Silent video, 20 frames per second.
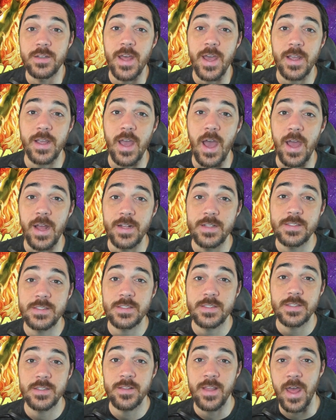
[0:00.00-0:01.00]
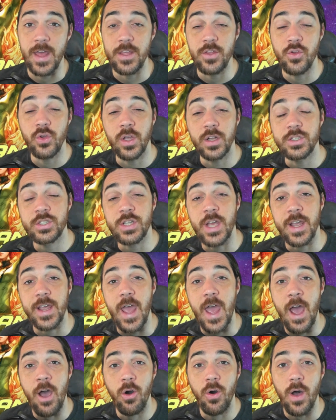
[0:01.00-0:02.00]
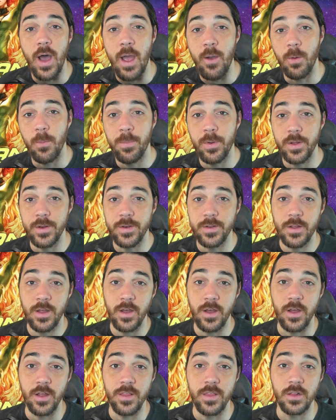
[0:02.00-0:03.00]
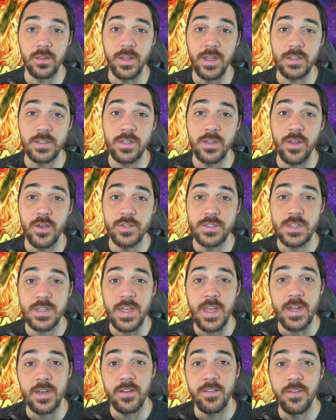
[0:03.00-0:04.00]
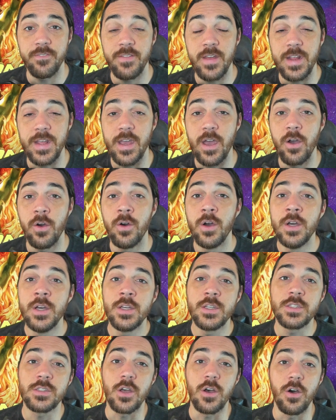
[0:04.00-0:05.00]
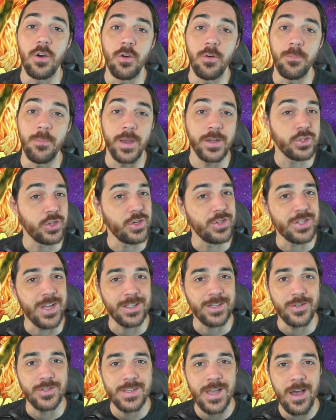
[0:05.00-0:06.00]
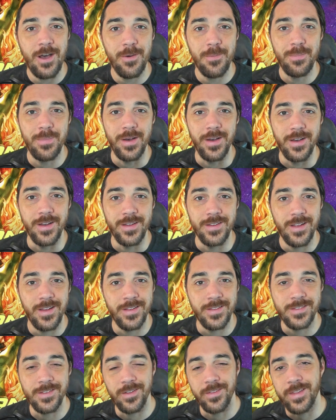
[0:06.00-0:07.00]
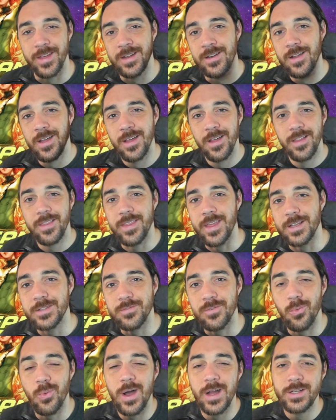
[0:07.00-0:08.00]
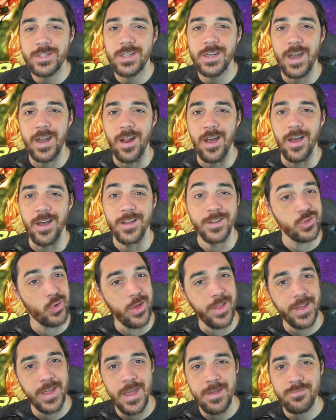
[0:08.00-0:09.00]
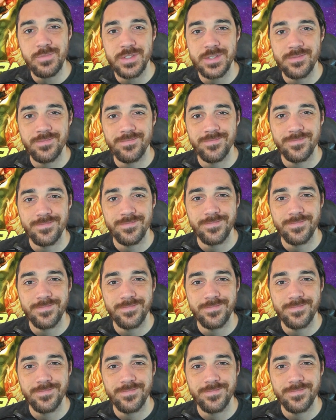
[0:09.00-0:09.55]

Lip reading: deck guides that you can check out. I will put the link to those at the end of the video, so make sure you check those out. But until then, thanks for watching, and enjoy the games.